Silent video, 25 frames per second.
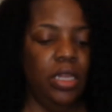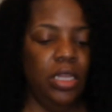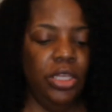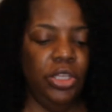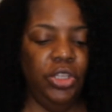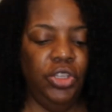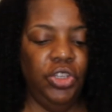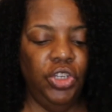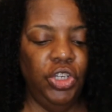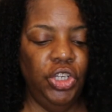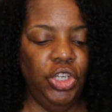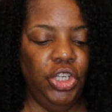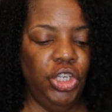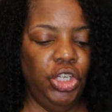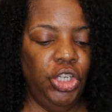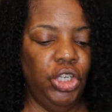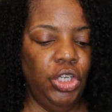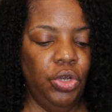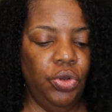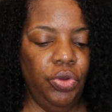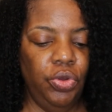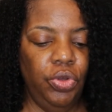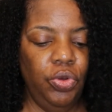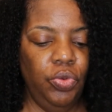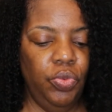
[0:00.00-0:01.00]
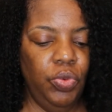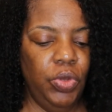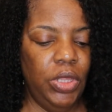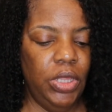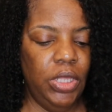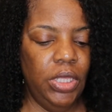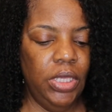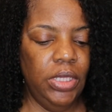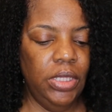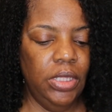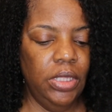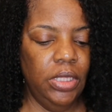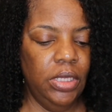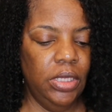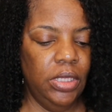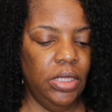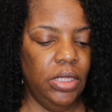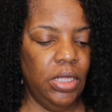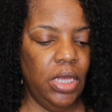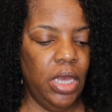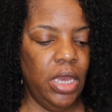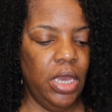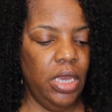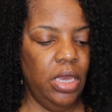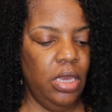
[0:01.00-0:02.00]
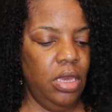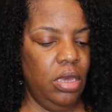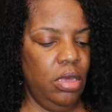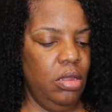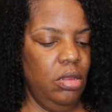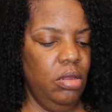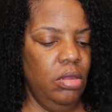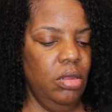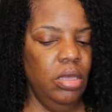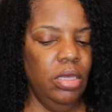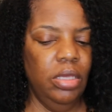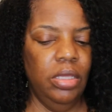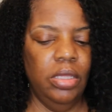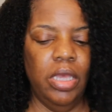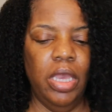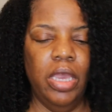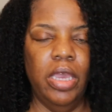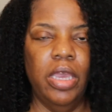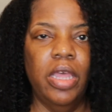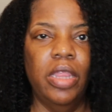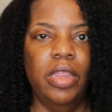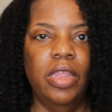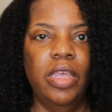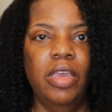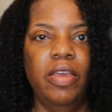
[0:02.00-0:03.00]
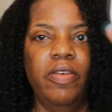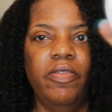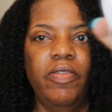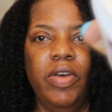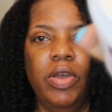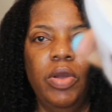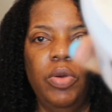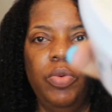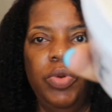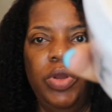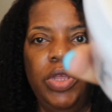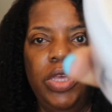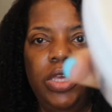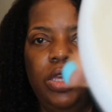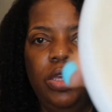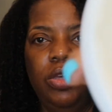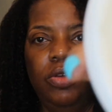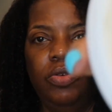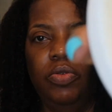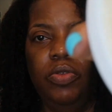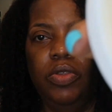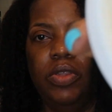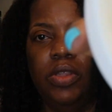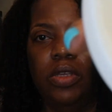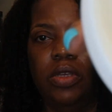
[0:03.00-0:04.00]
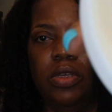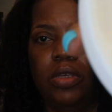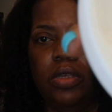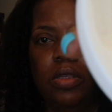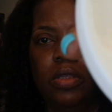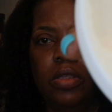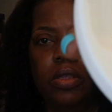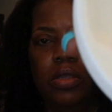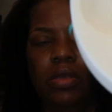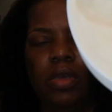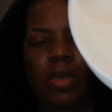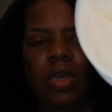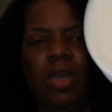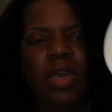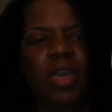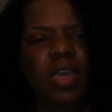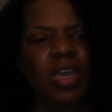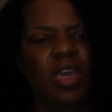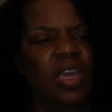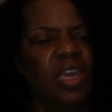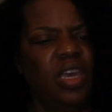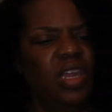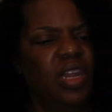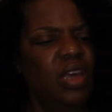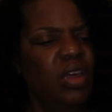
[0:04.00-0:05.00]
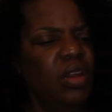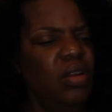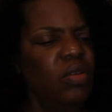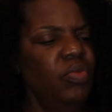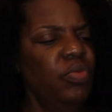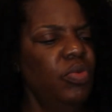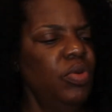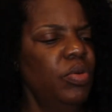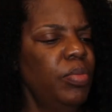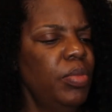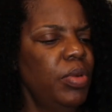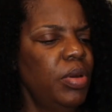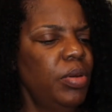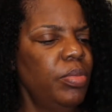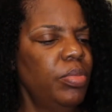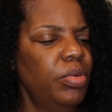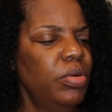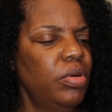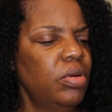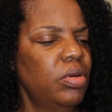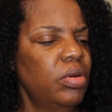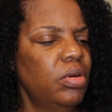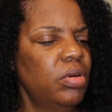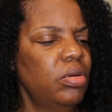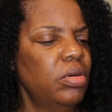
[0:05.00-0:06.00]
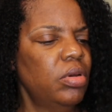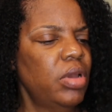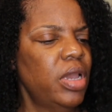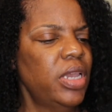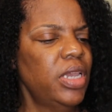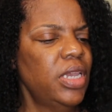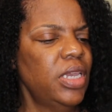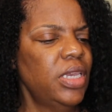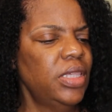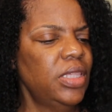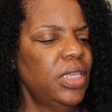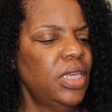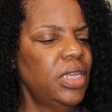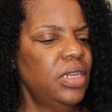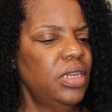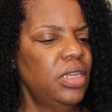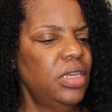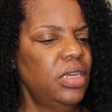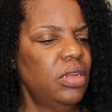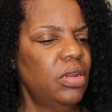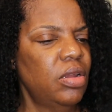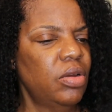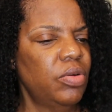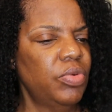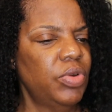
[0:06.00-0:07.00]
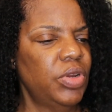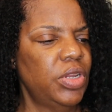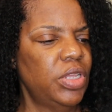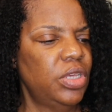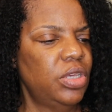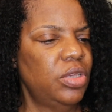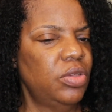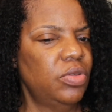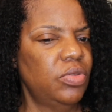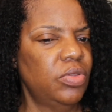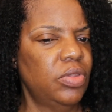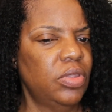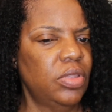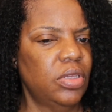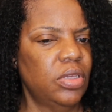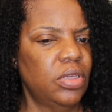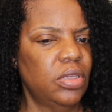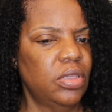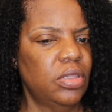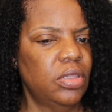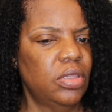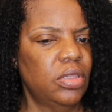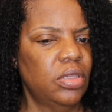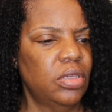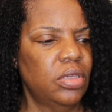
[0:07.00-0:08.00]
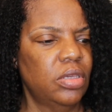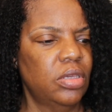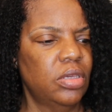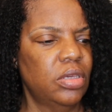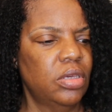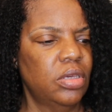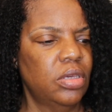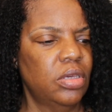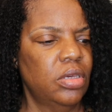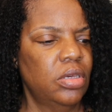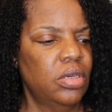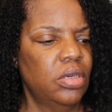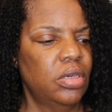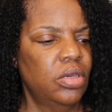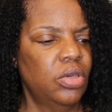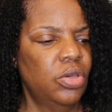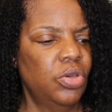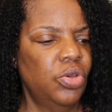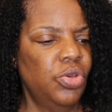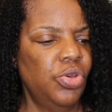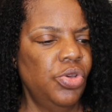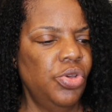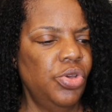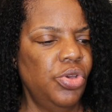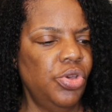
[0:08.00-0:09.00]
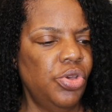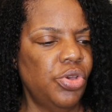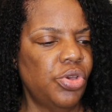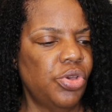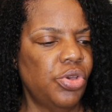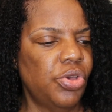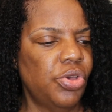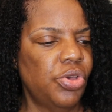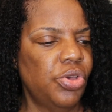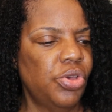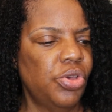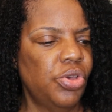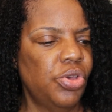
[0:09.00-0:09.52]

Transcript: Let's just show you what this looks like. And looks like I think I've already used this. And I don't remember. I guess I did already use this. Huh.